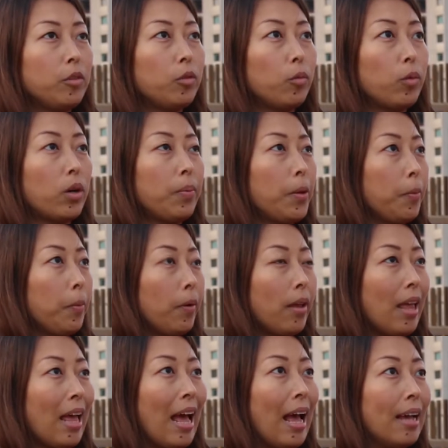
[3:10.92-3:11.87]
where people
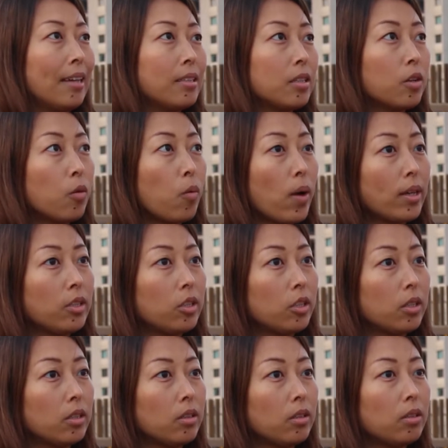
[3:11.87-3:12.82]
can ask
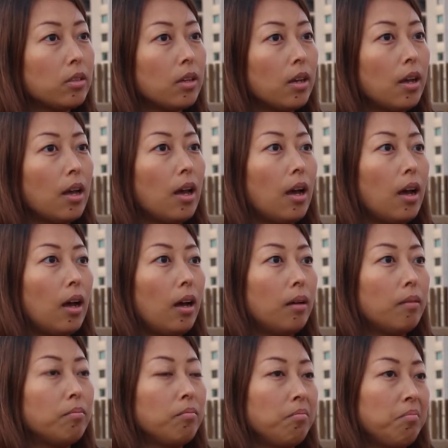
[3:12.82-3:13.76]
questions,
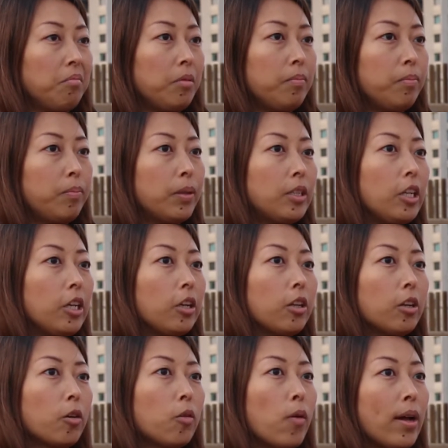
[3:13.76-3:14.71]

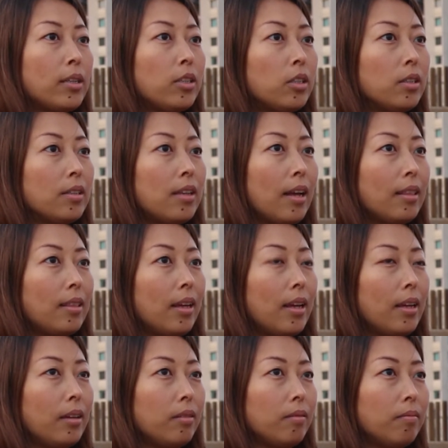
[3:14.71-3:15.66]
particular questions that
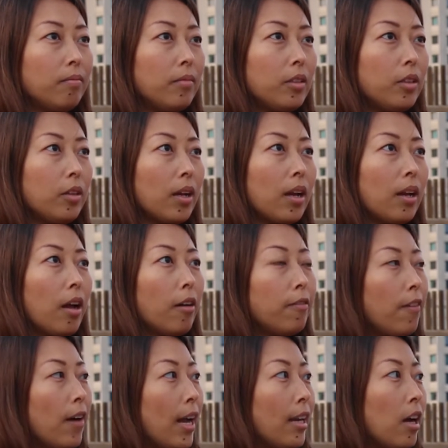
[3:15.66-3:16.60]
they
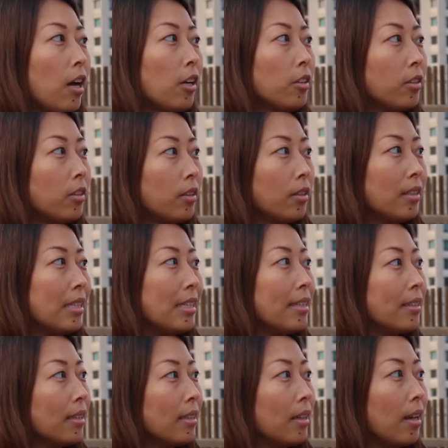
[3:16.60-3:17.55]
cannot find answers
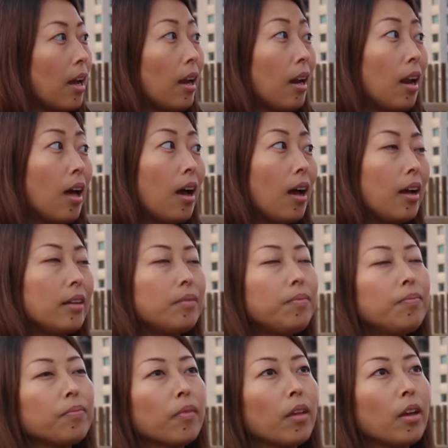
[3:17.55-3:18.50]
easily
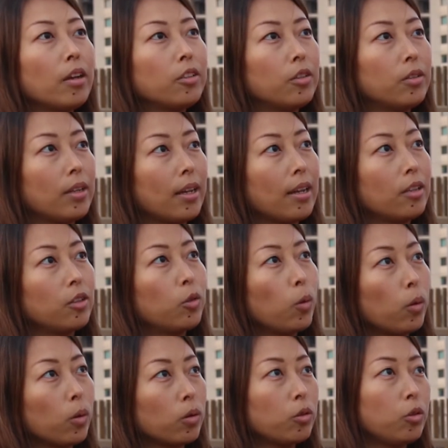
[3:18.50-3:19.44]
online. So they can
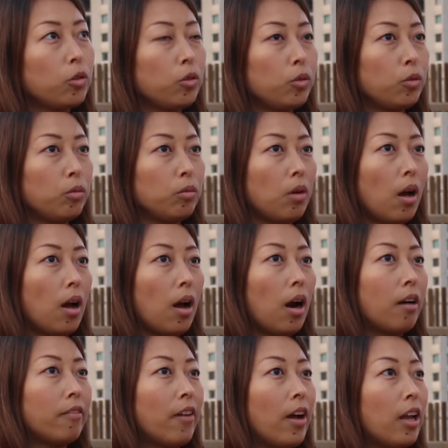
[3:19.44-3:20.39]
talk to
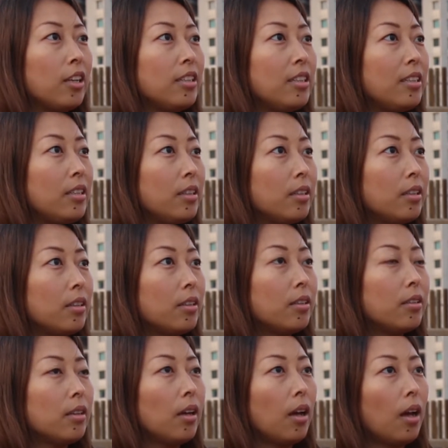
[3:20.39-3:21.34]
our
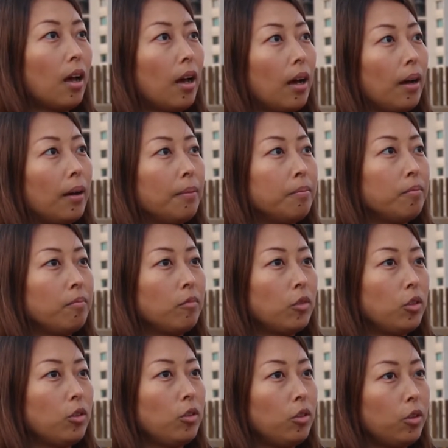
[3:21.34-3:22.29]
volunteers,
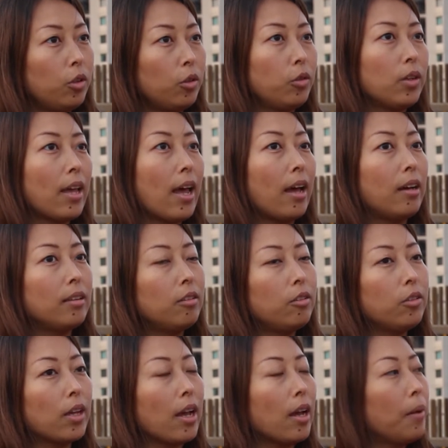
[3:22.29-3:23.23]
to
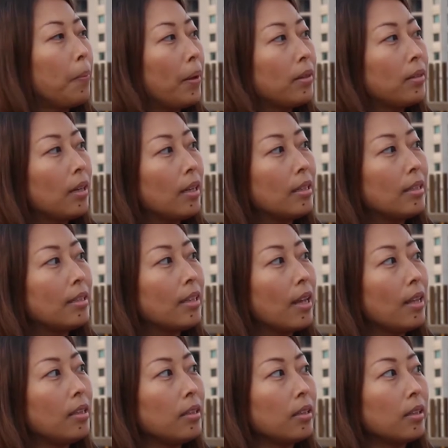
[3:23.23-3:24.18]
get a better
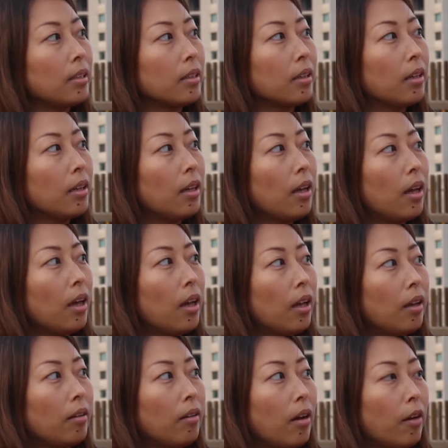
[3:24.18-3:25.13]
understanding
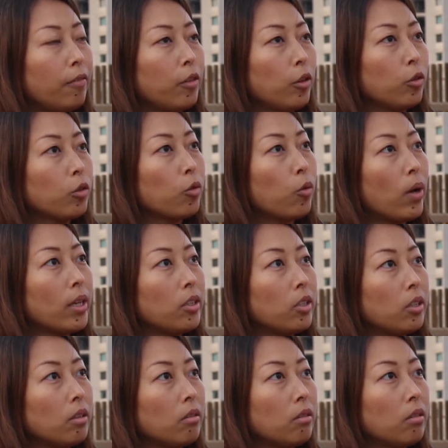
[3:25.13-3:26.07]
of those
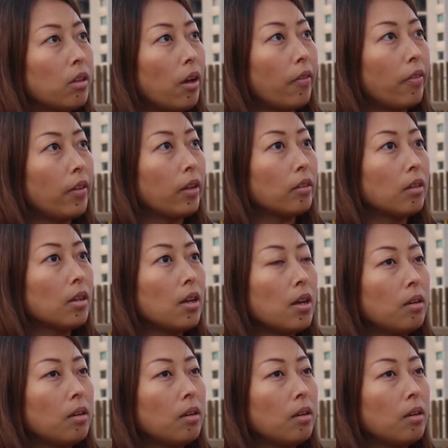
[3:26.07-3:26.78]
questions. I think